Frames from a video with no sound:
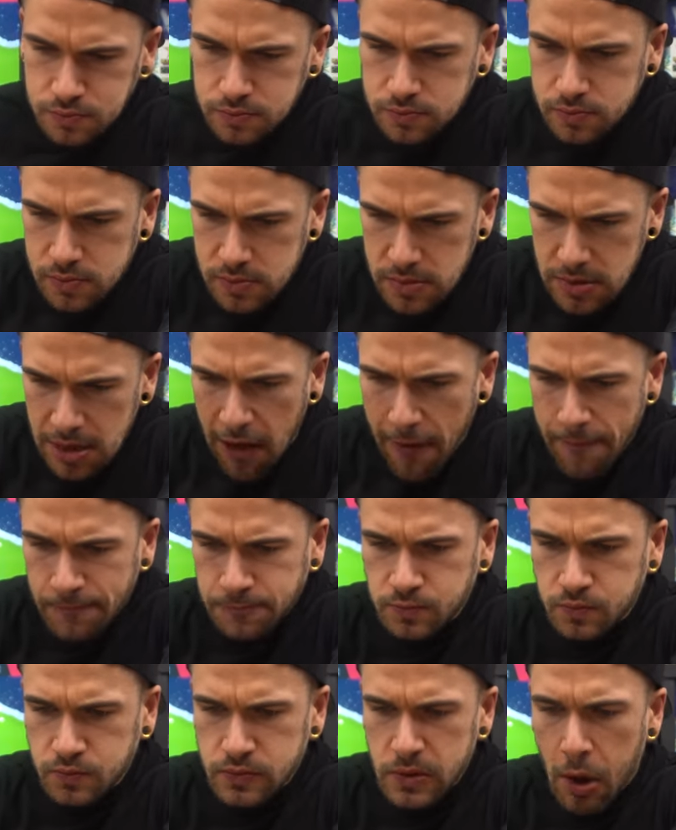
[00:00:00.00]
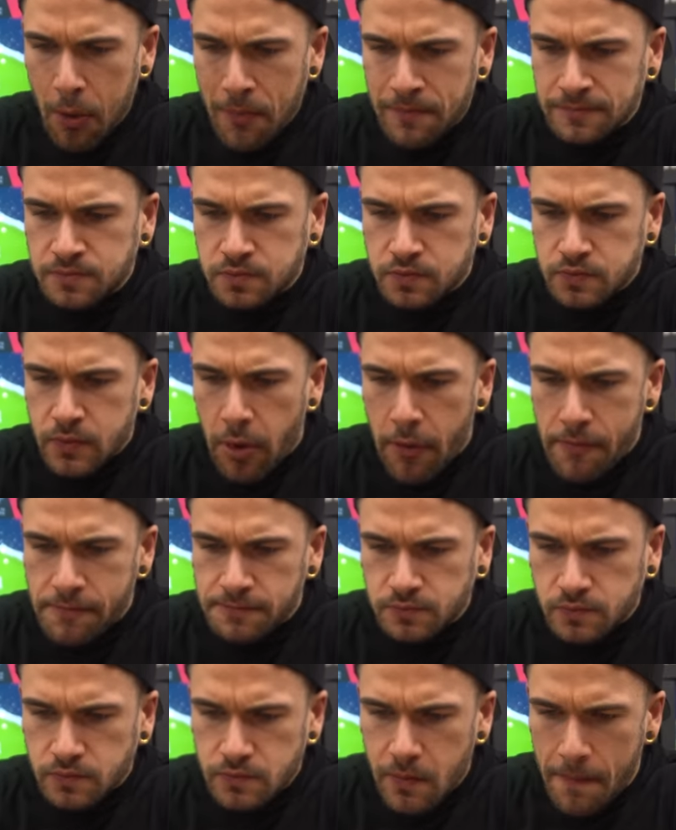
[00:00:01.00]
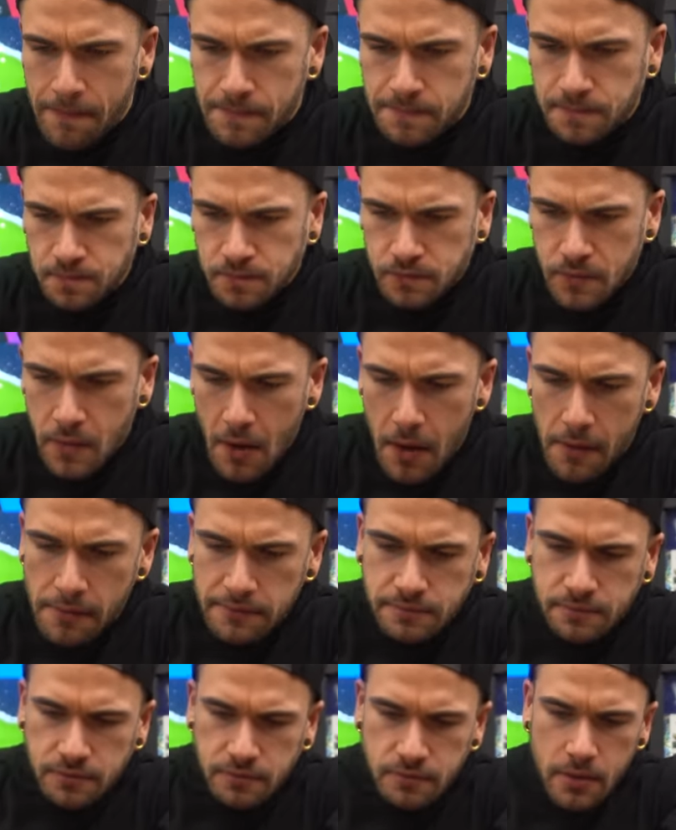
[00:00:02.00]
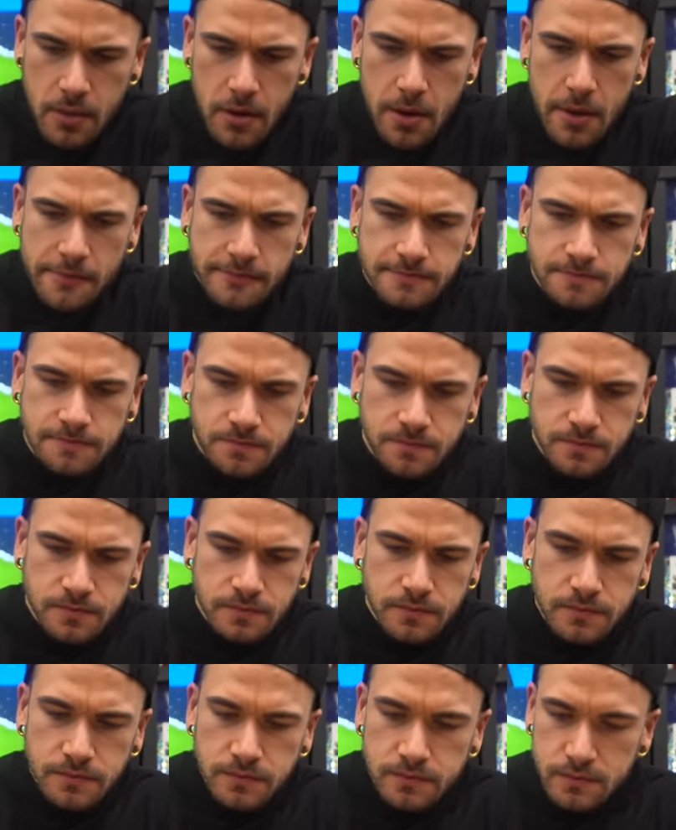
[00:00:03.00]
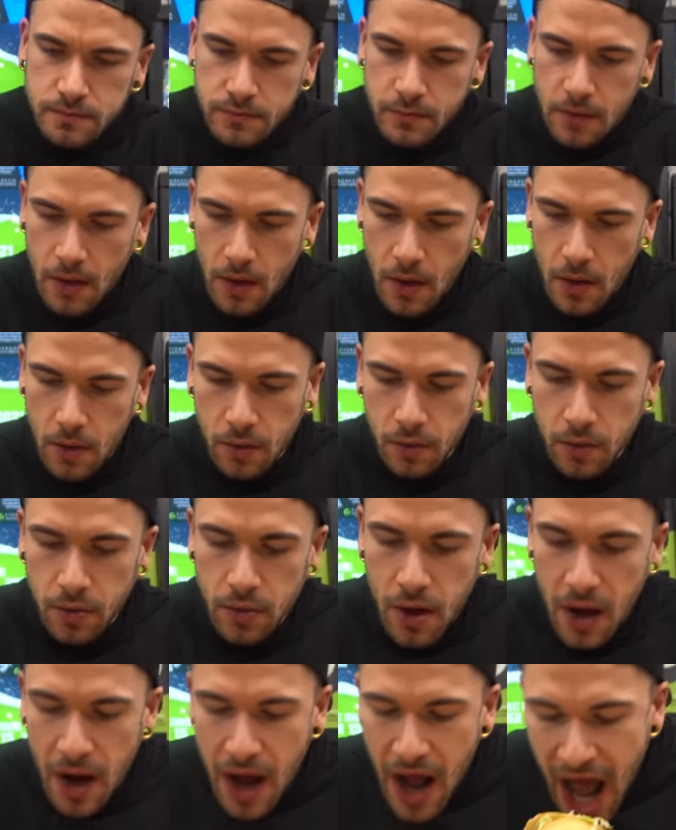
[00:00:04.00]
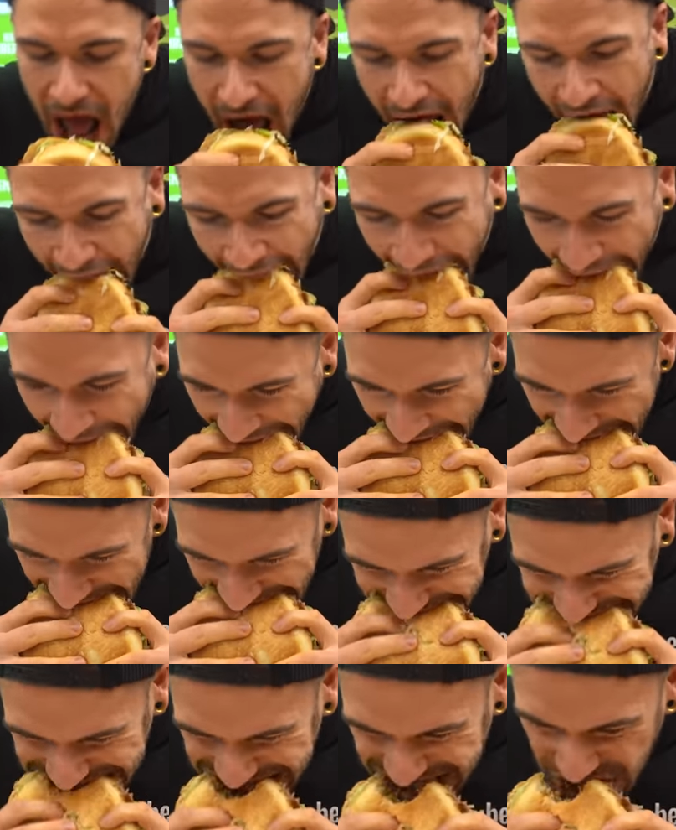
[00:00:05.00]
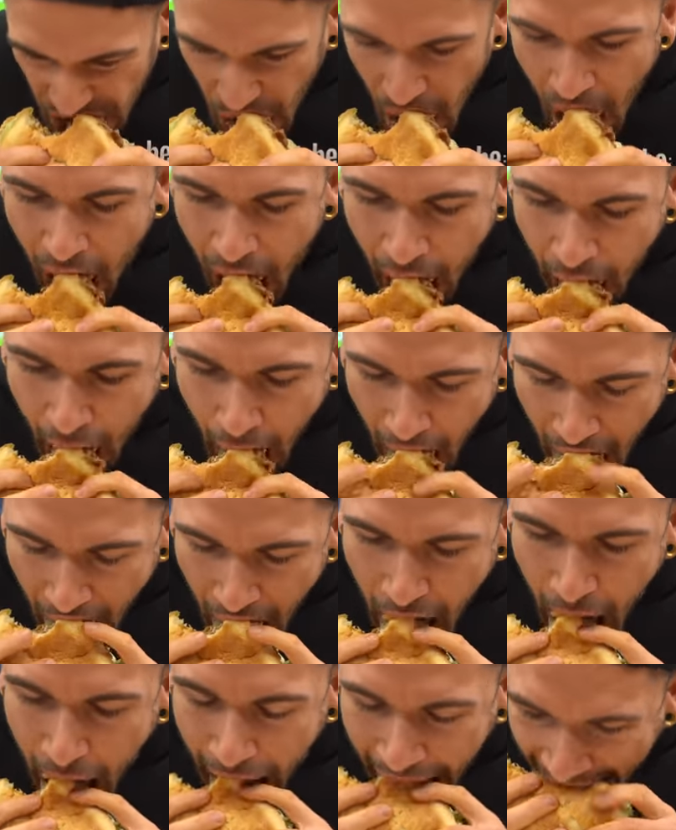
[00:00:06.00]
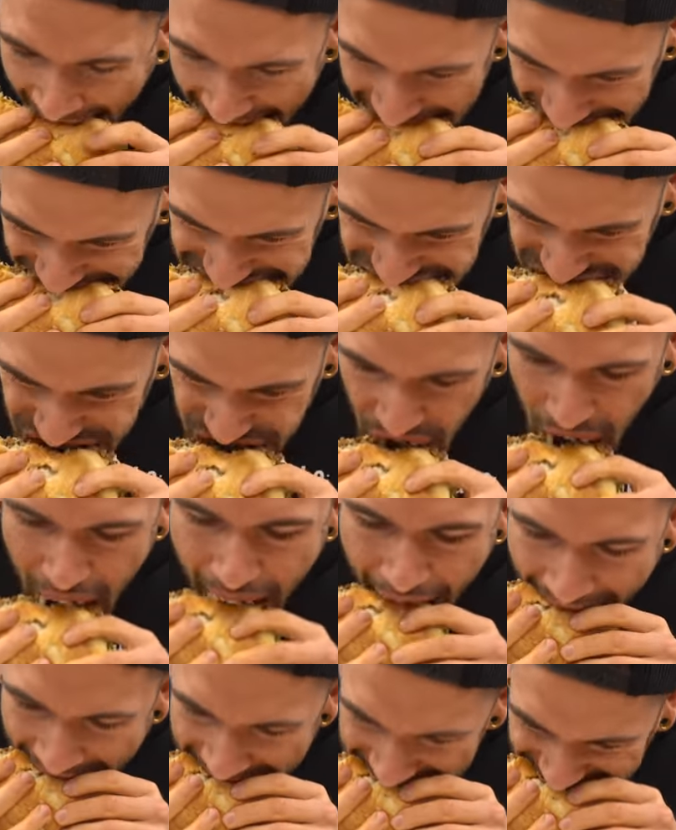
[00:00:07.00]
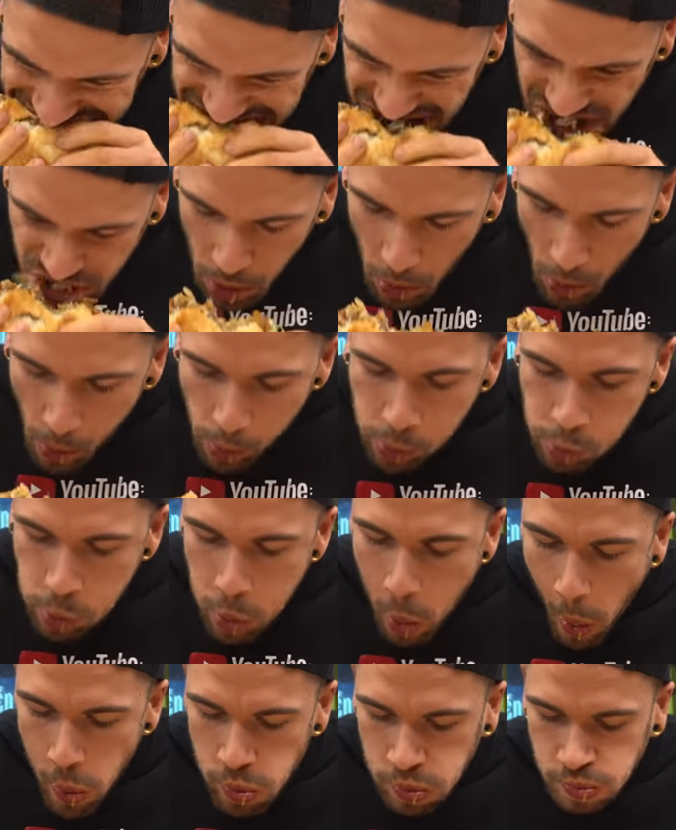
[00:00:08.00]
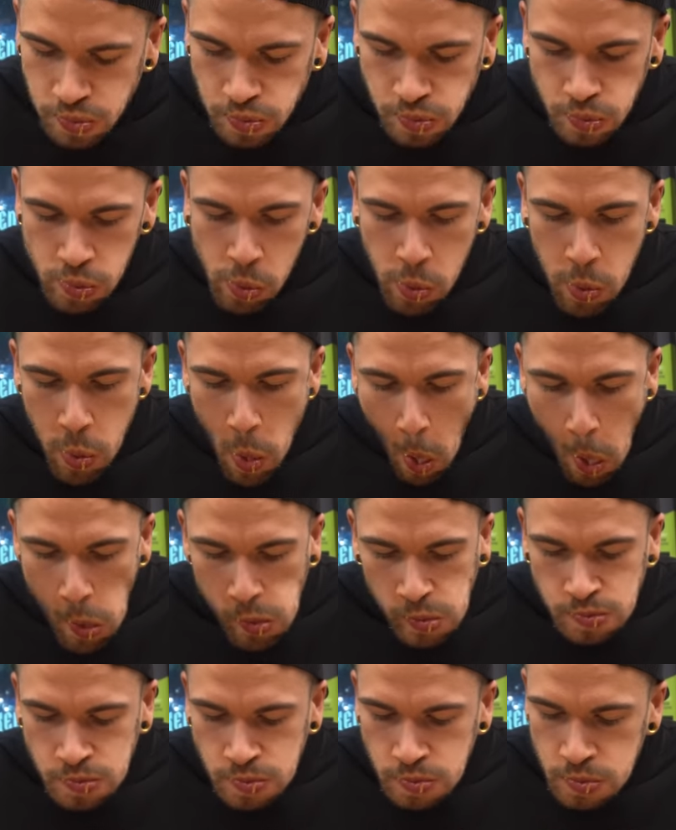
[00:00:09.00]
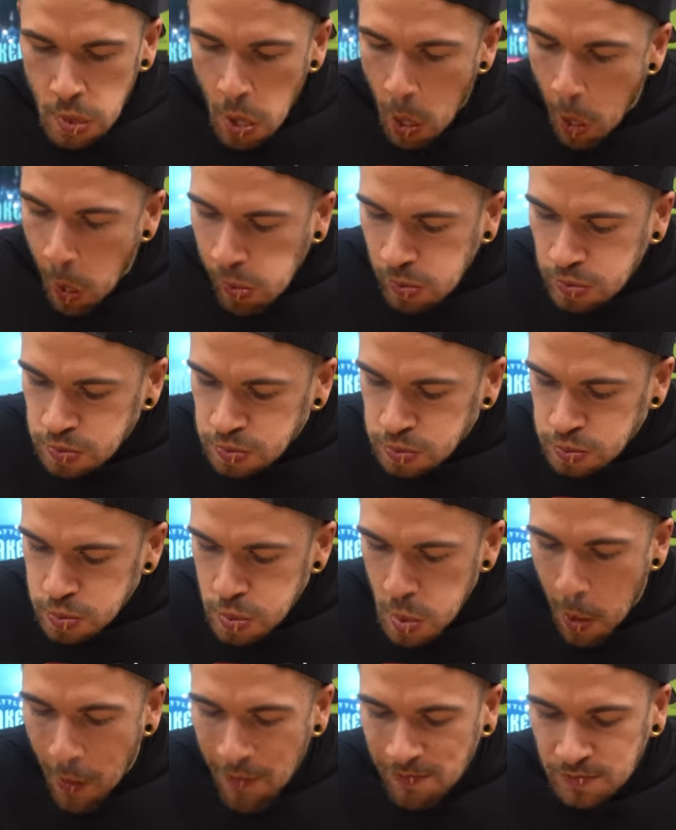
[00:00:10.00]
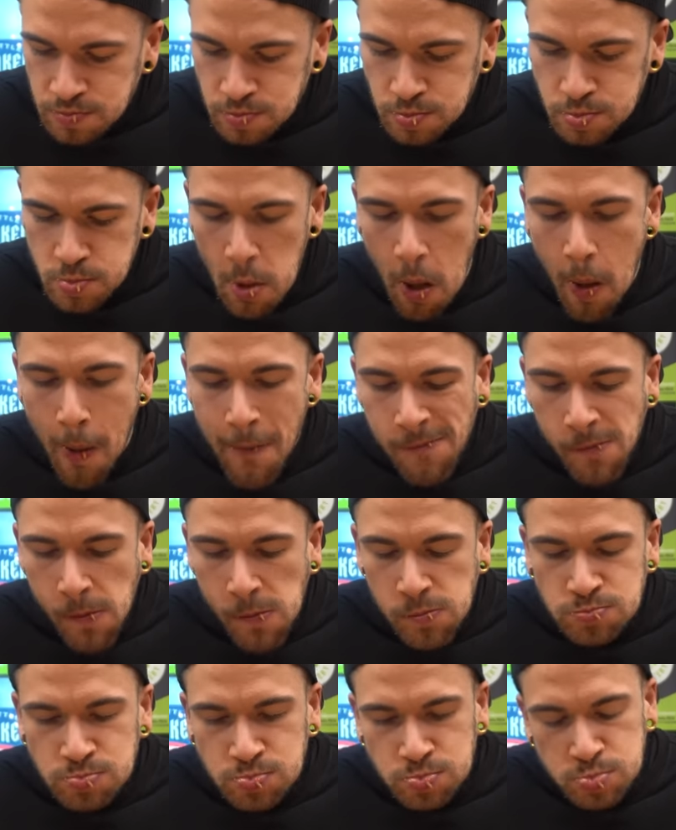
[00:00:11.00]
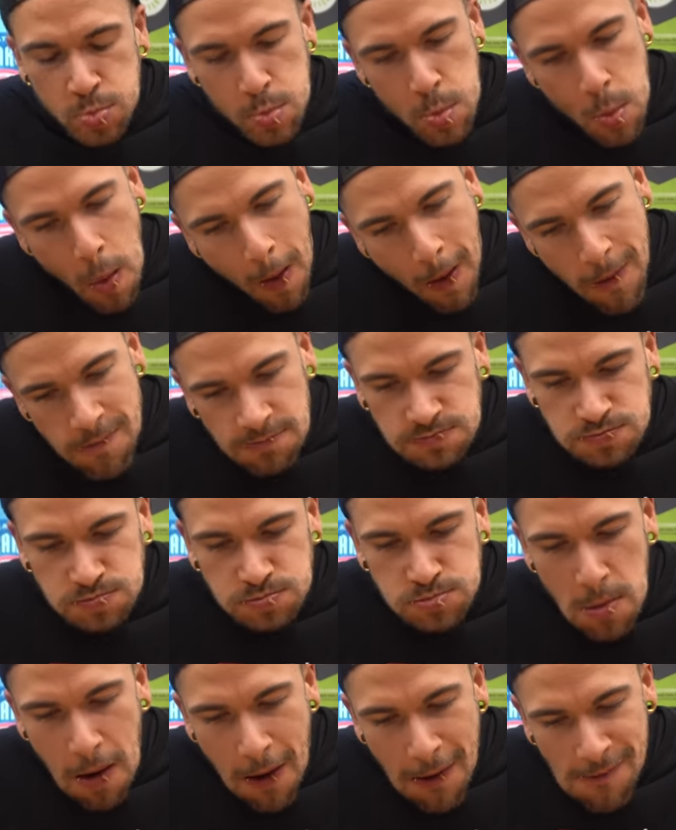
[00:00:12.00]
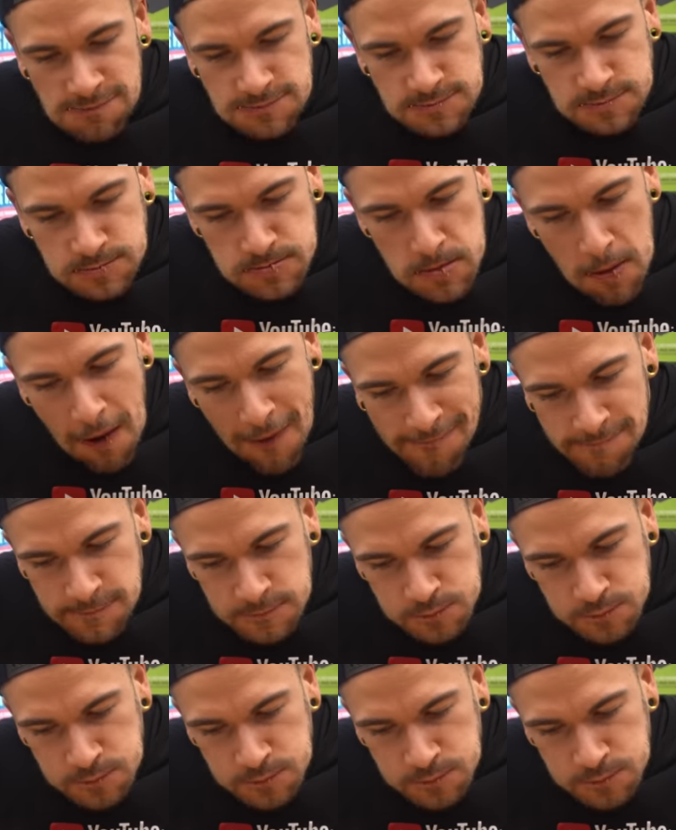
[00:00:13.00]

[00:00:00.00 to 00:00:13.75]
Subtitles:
Looks like one torta down, and we're a minute 15 in, folks. A minute 15 seconds, one torta down. We did give him a 20-minute time limit on this one, just to challenge him a little bit.